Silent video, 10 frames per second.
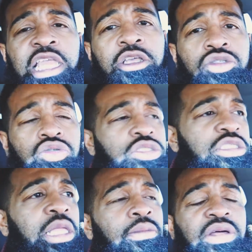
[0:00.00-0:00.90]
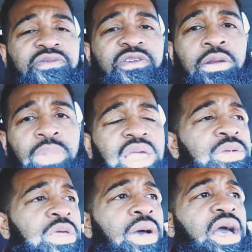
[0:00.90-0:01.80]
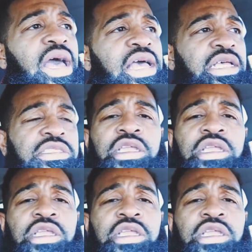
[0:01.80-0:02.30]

Now you still a motherfucking baby in my eyes.